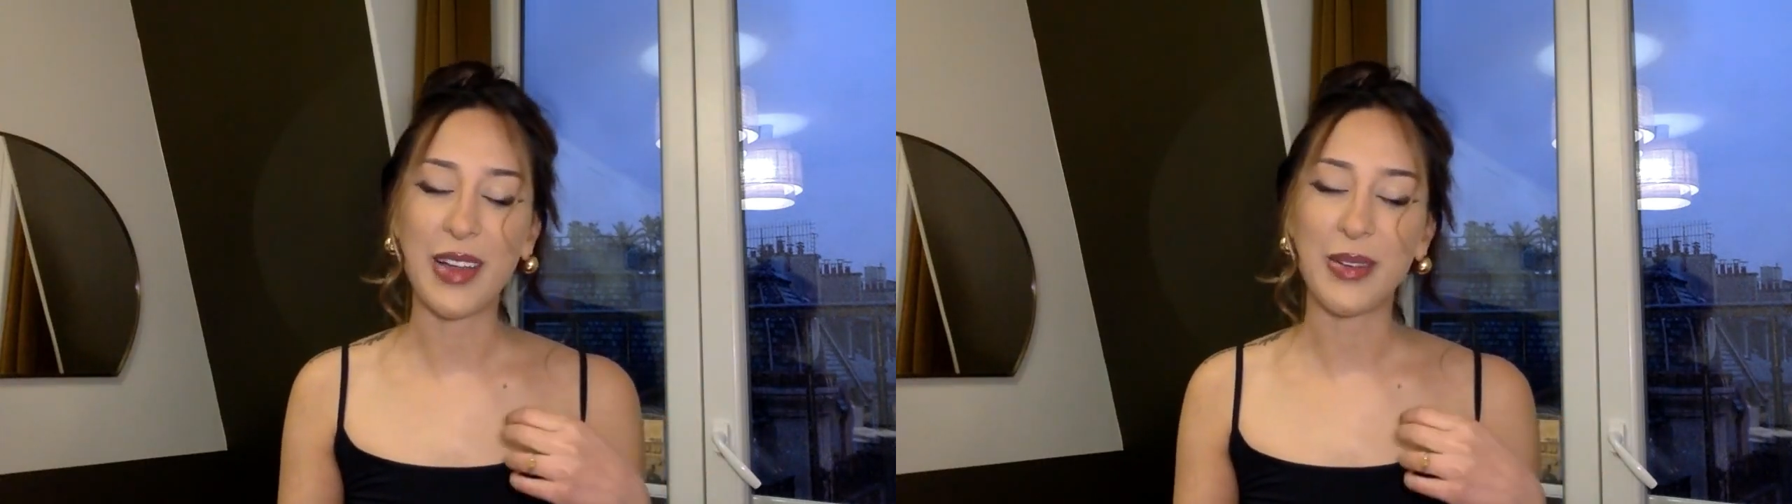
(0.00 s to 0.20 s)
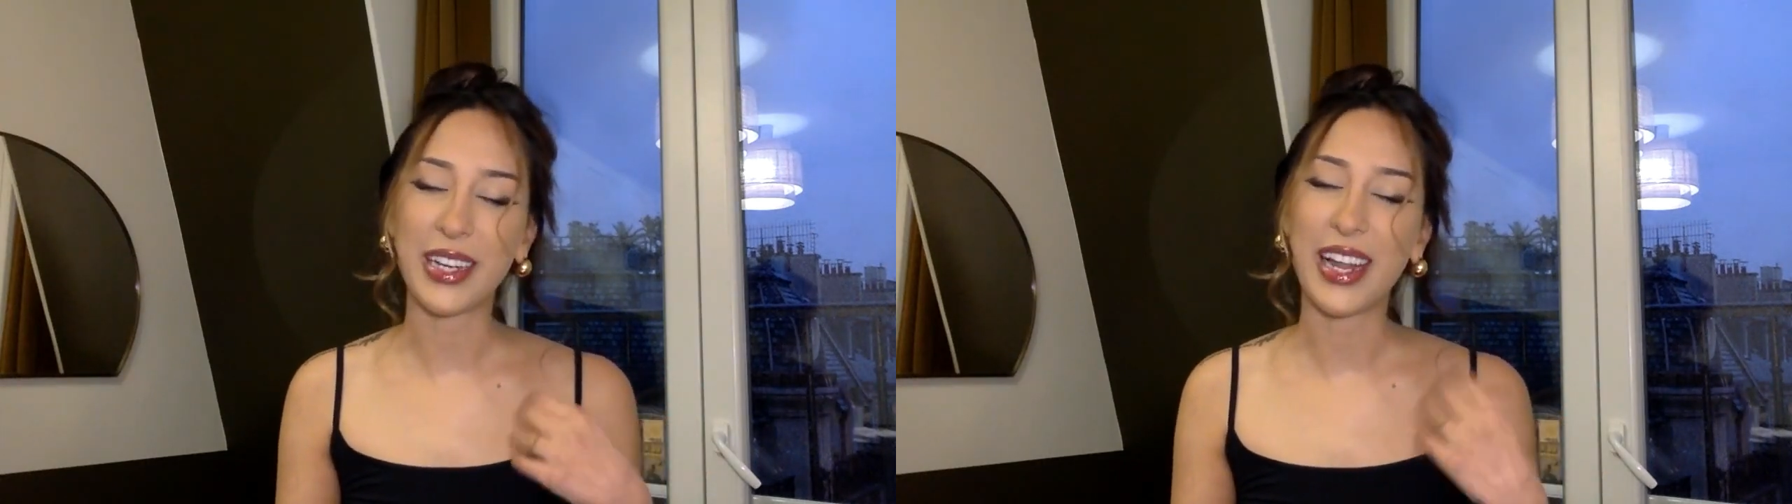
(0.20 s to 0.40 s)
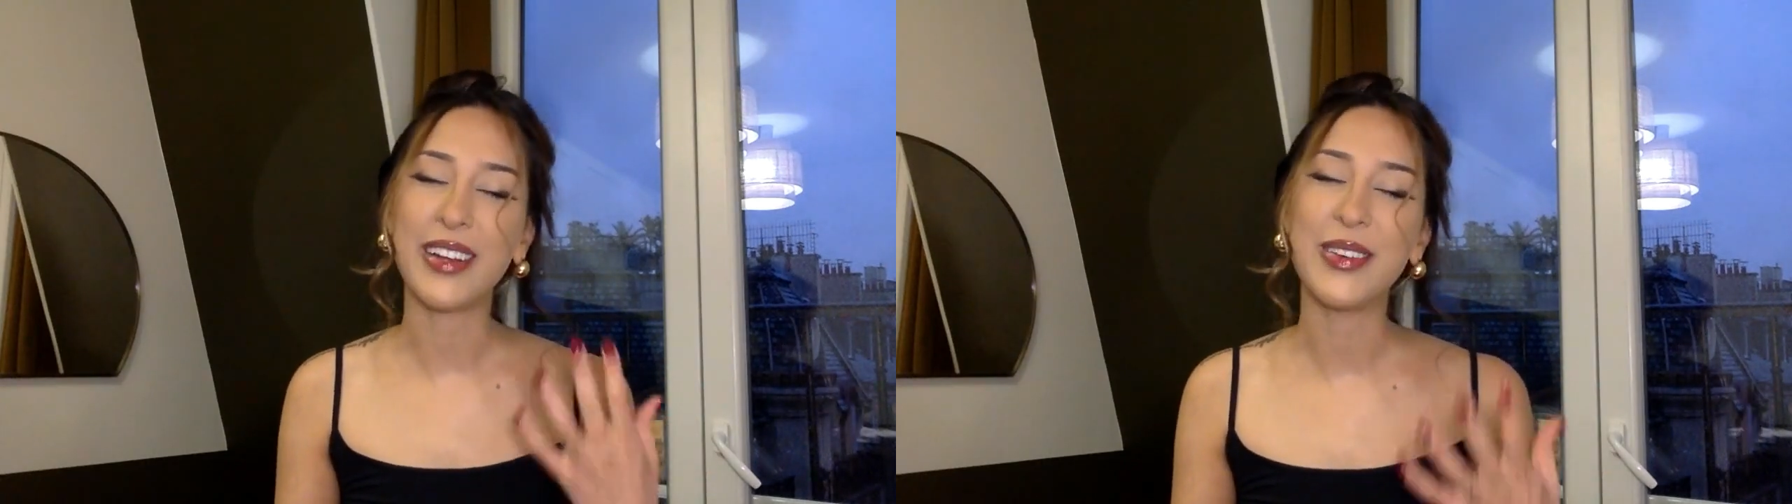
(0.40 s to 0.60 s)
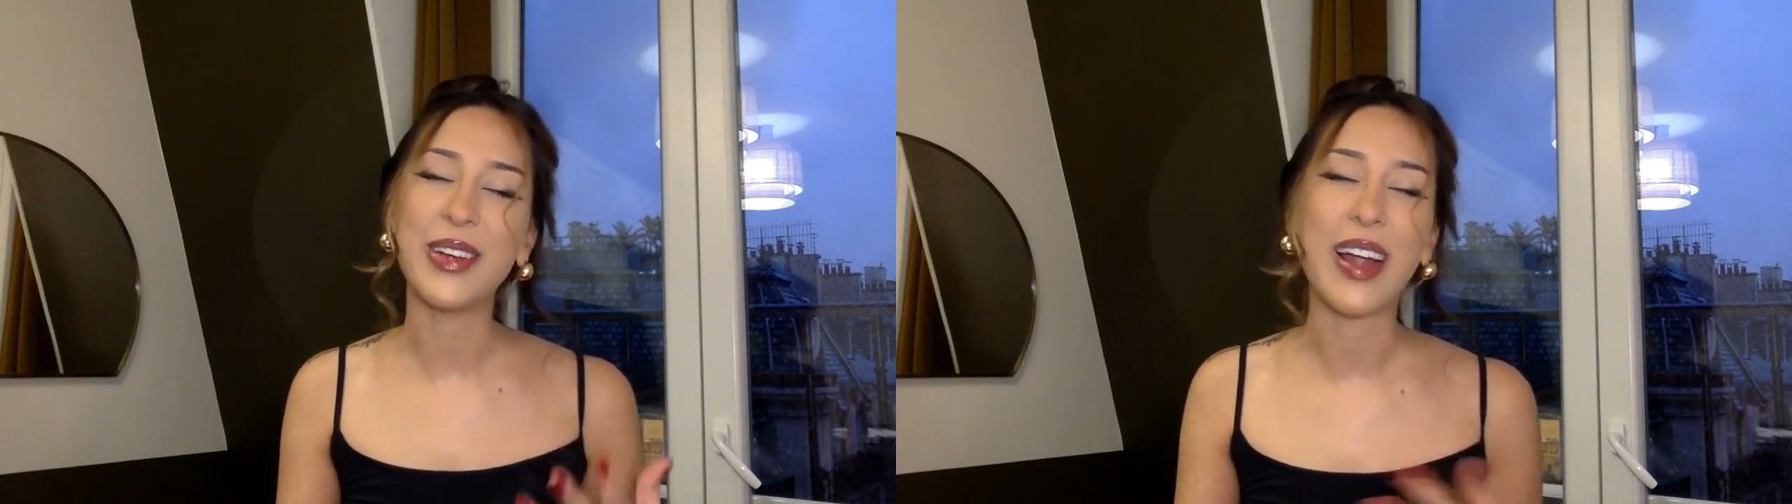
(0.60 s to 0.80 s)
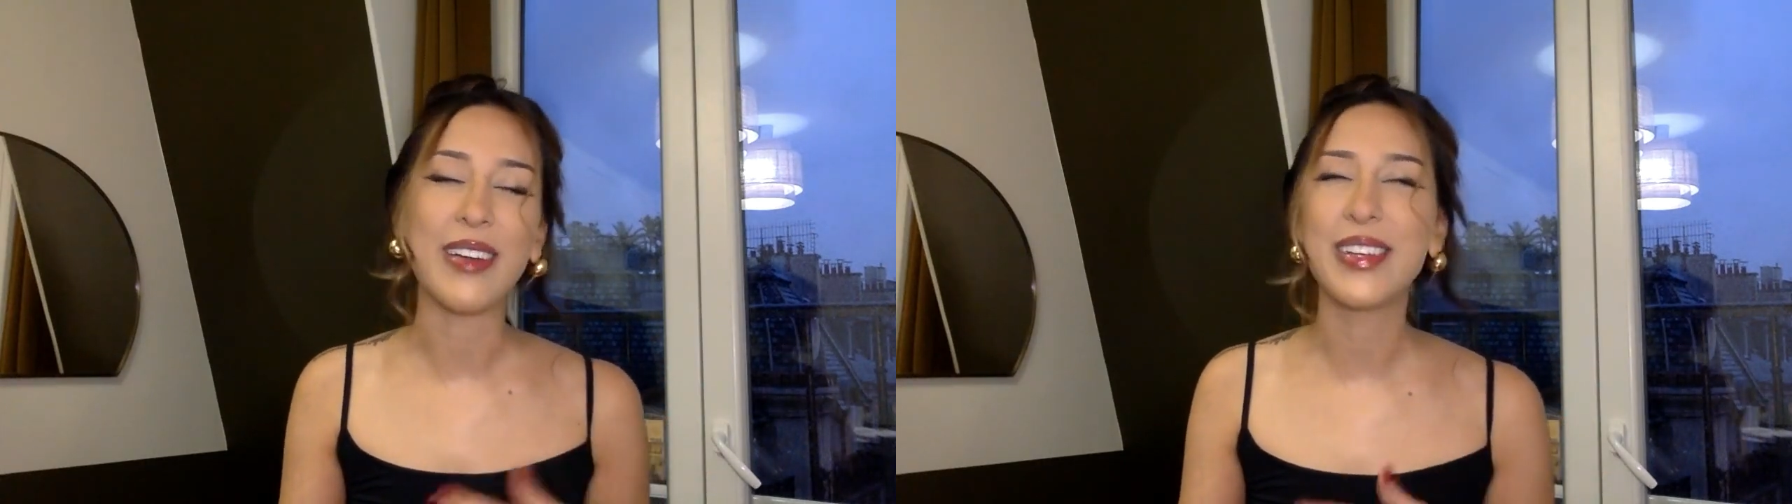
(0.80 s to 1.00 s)
I was like, I don't
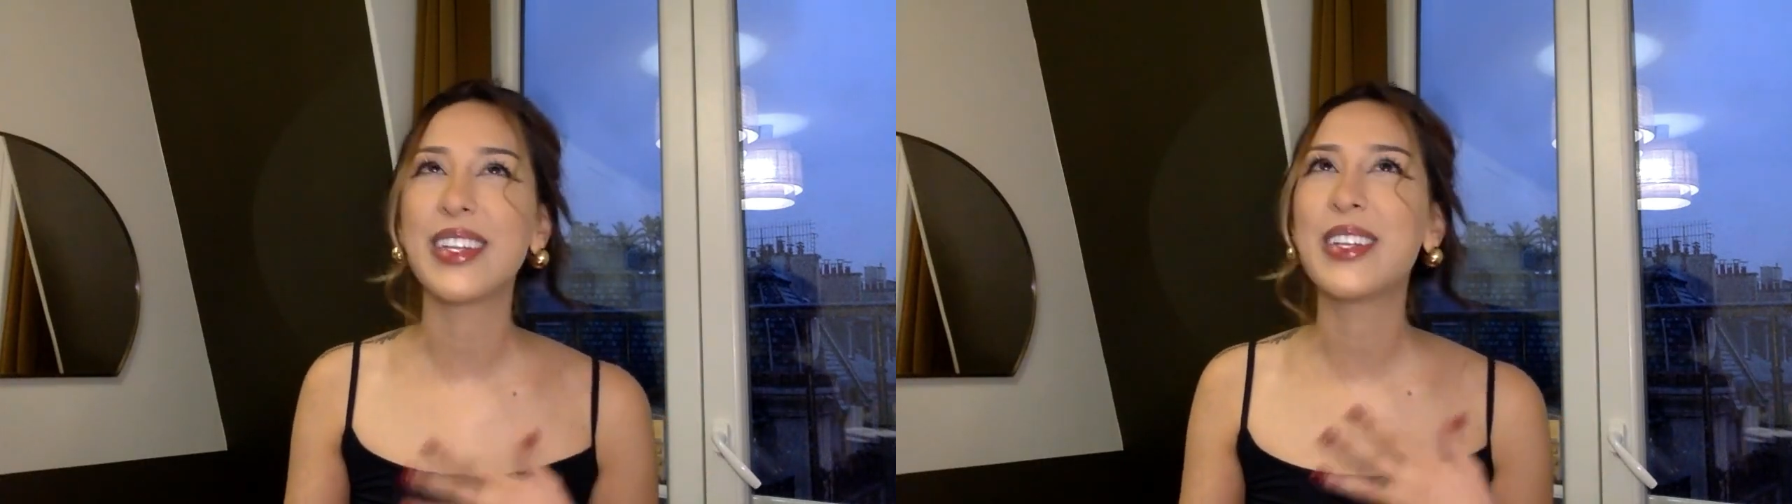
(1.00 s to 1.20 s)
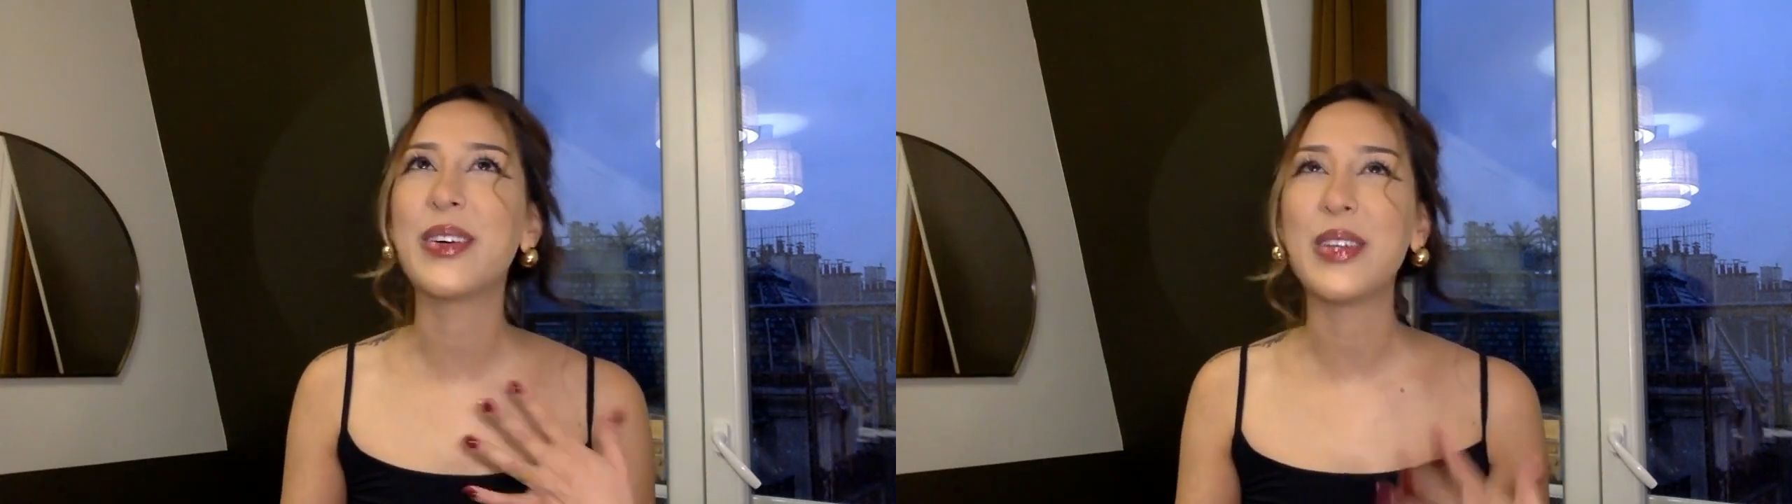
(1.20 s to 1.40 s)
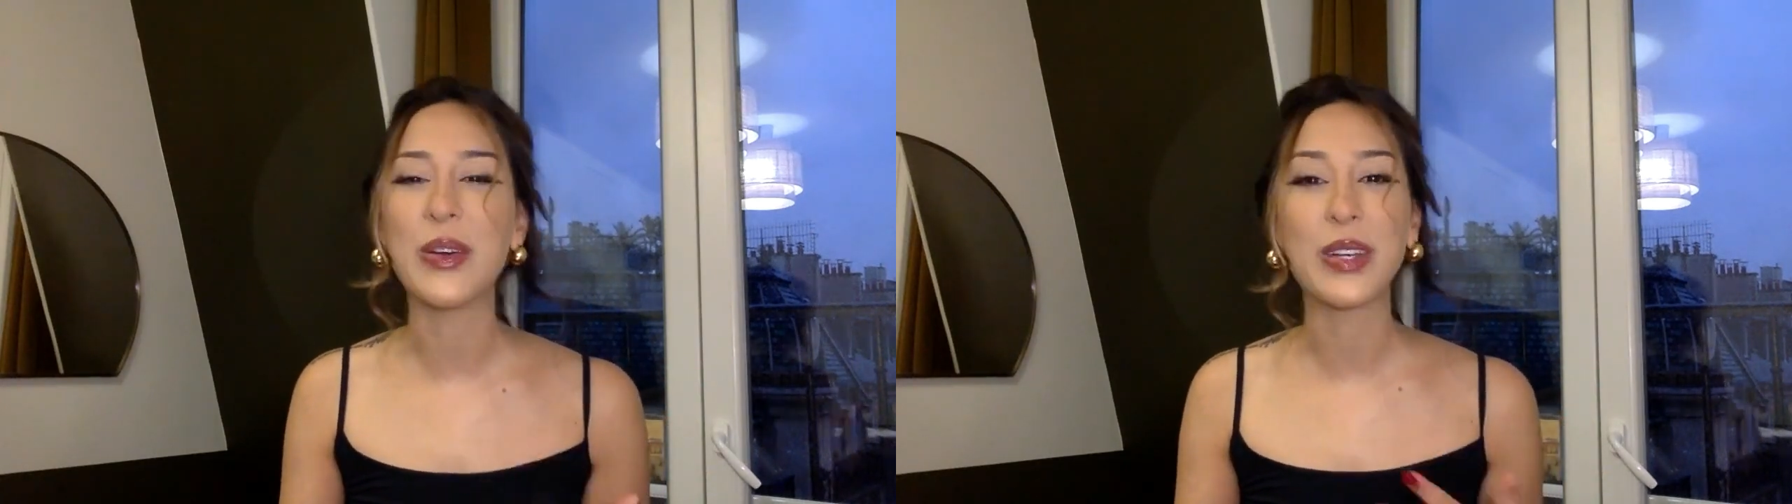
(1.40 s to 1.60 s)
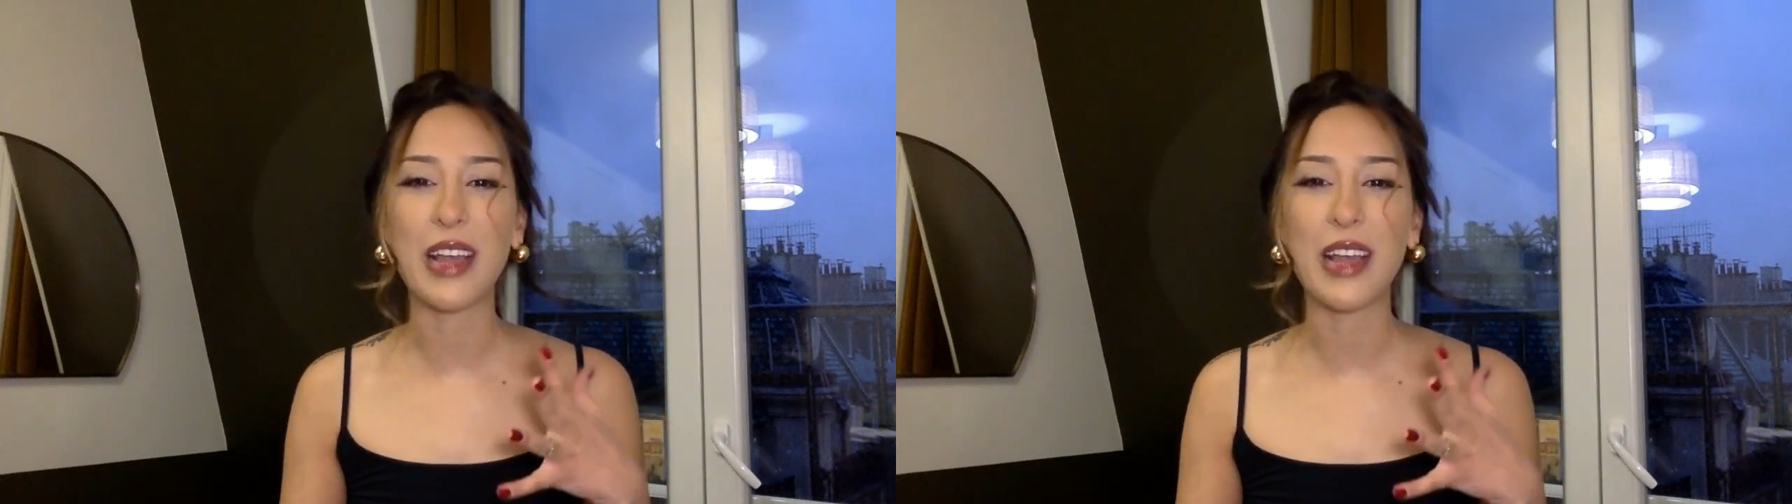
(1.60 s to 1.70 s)
know. I really don't know.